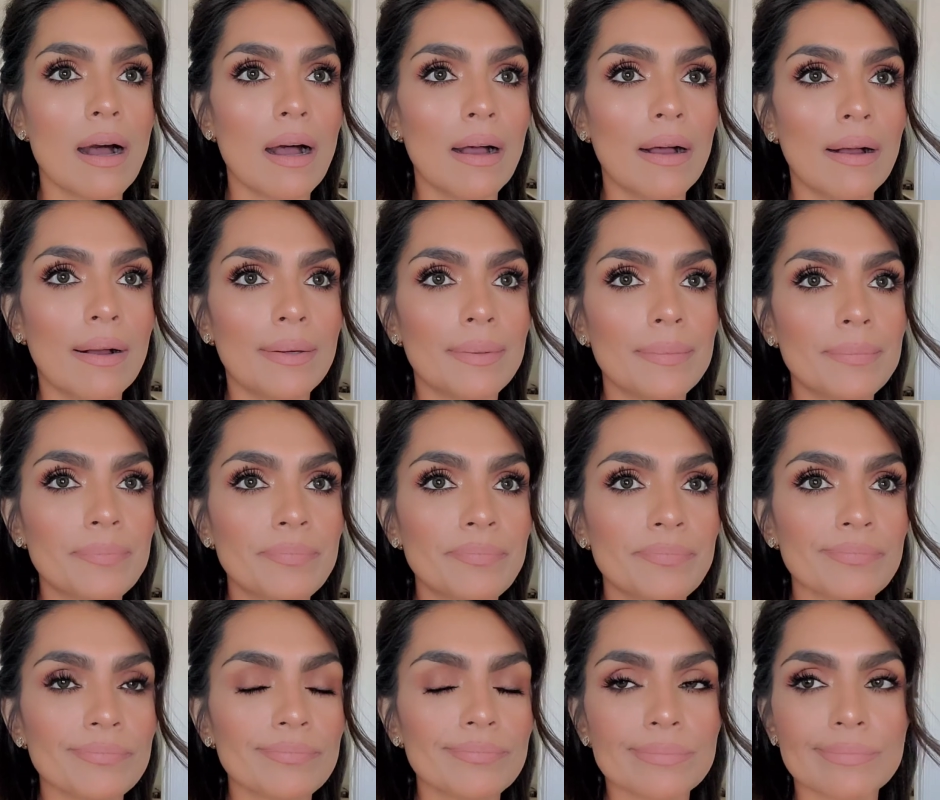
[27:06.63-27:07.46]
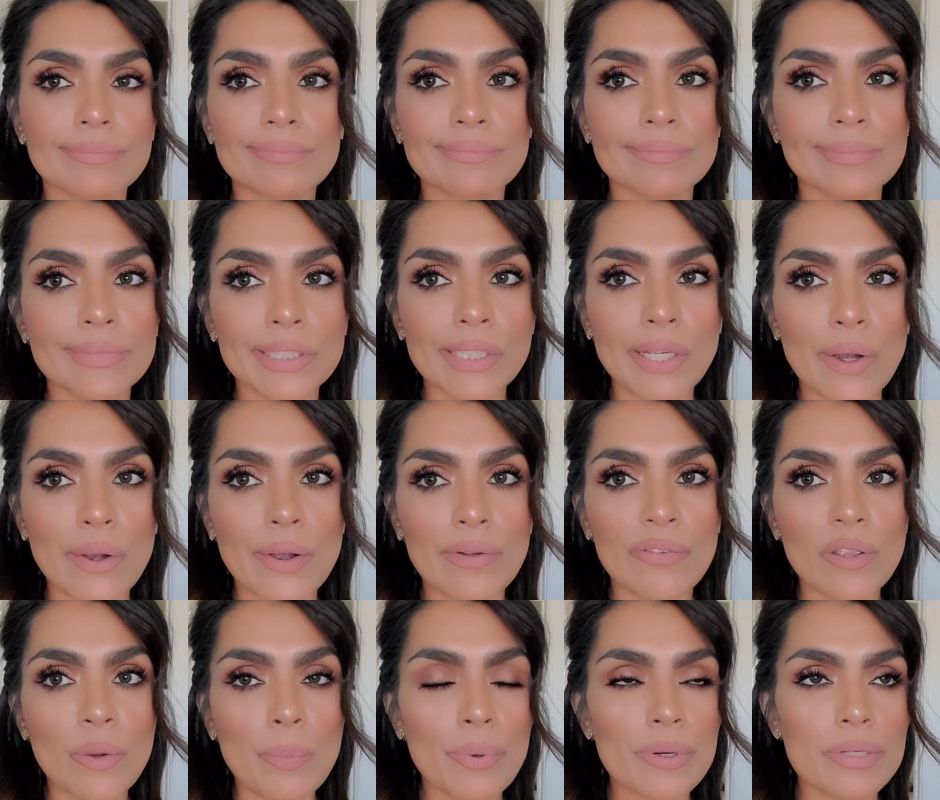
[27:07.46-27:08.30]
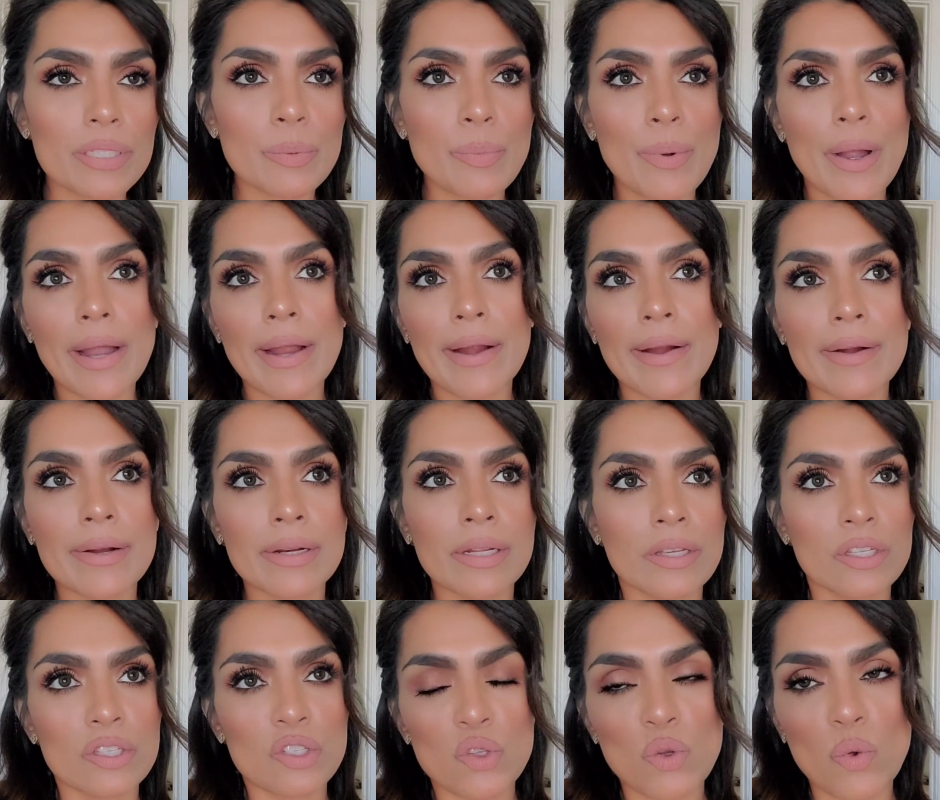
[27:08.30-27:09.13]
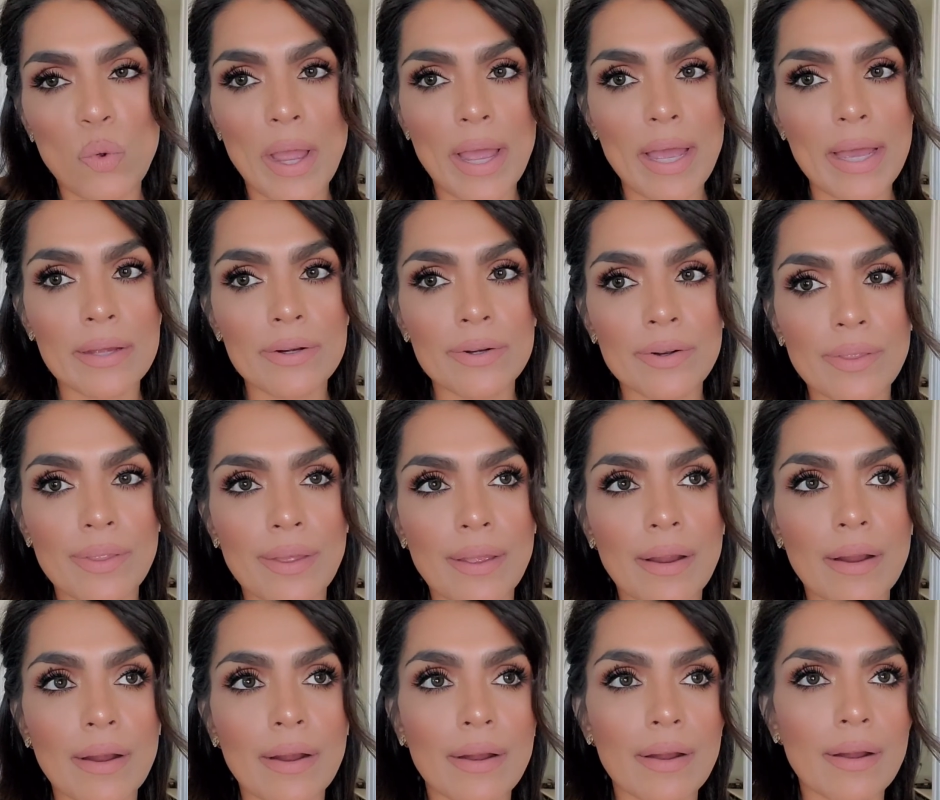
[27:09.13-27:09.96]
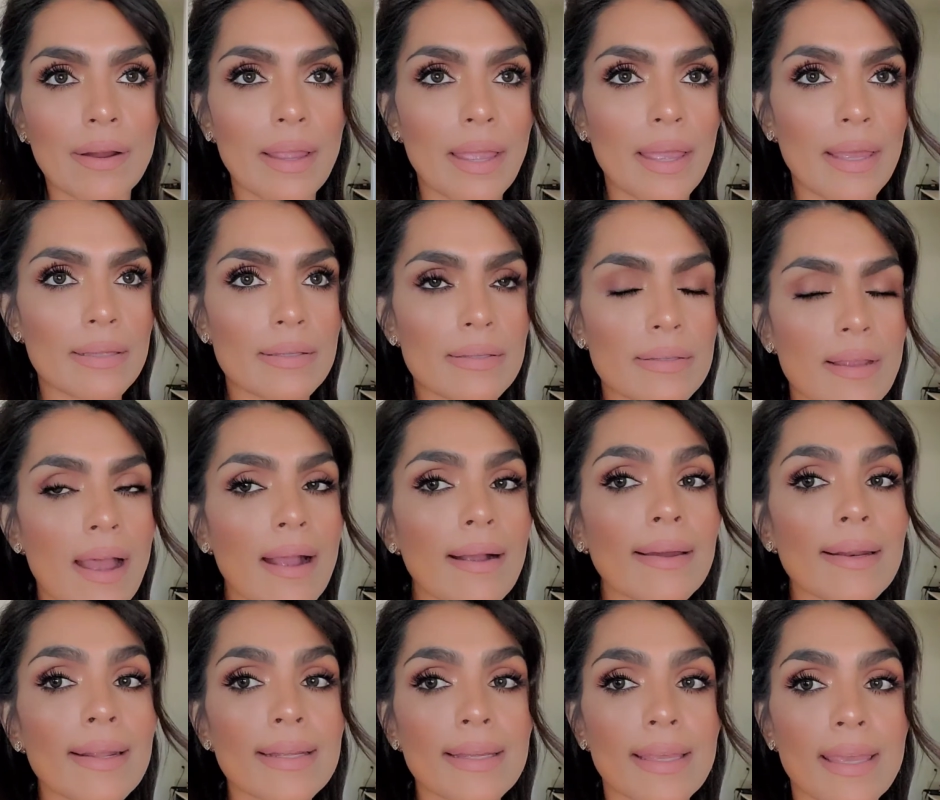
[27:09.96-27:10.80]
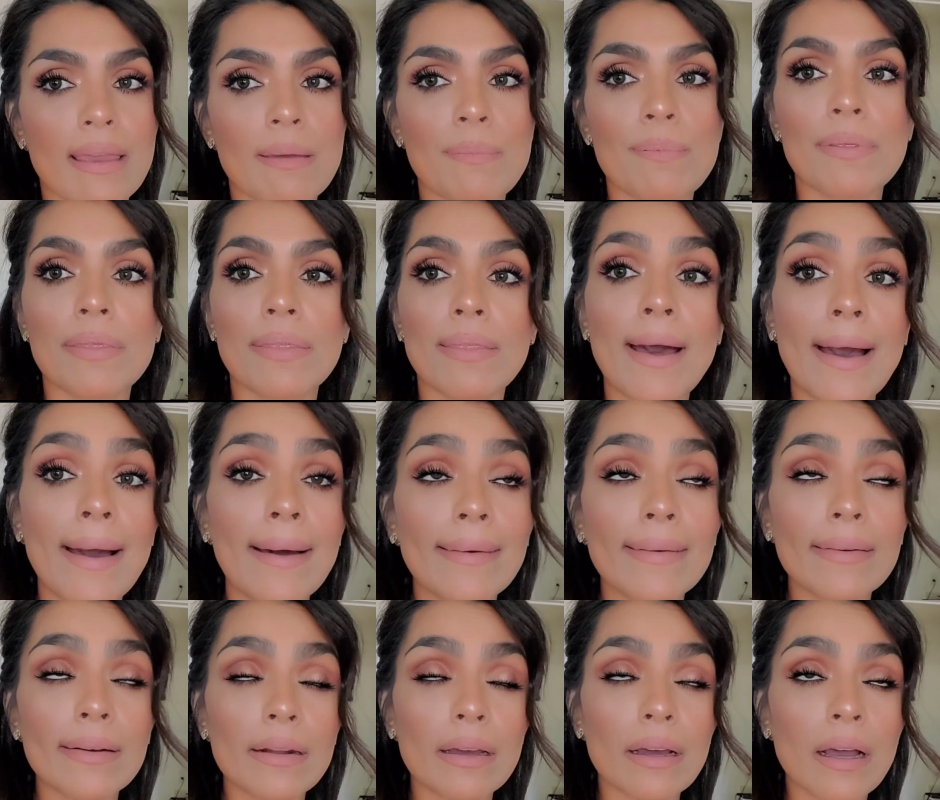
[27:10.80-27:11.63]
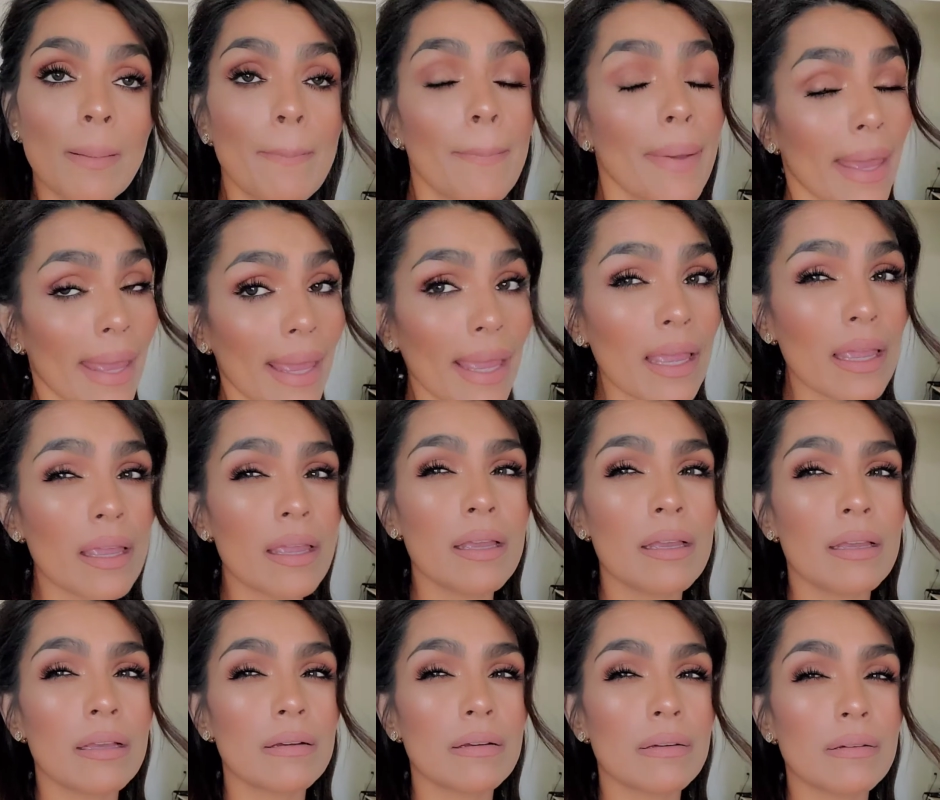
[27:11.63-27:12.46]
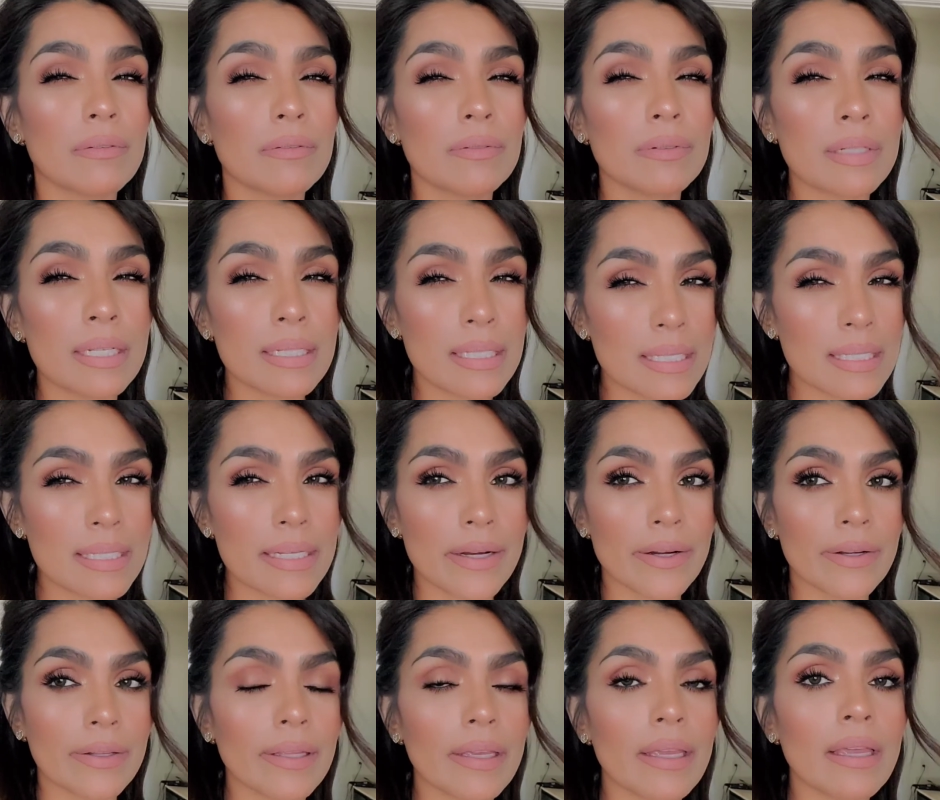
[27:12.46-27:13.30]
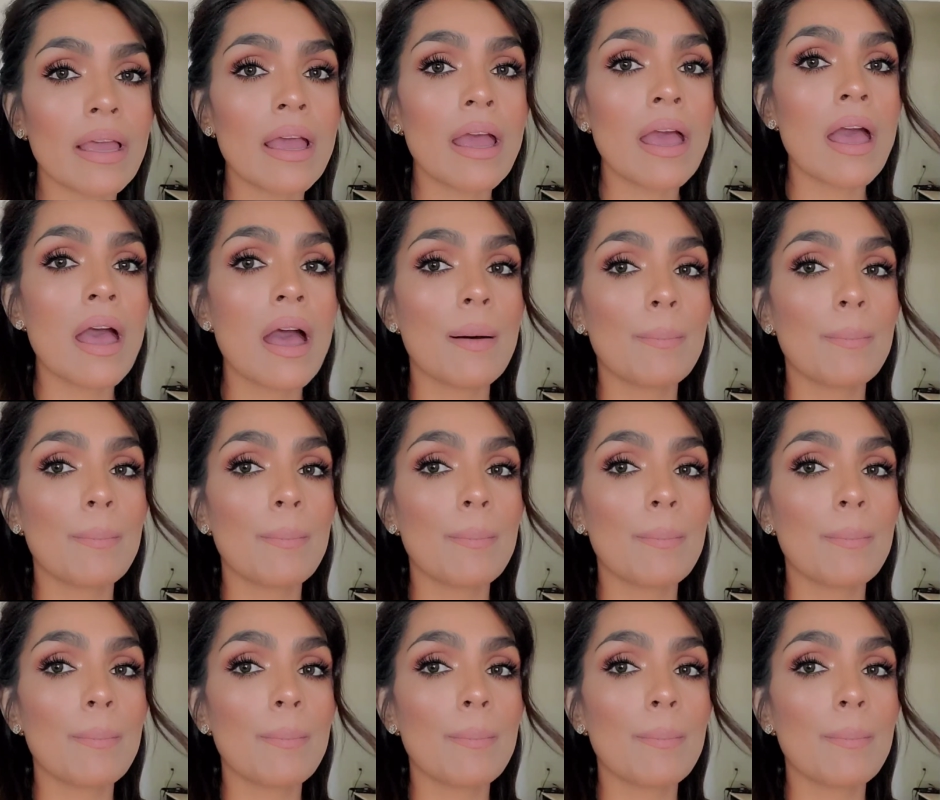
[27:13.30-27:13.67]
So if you perspire and you sweat under there, it's not going to keep that at bay necessarily,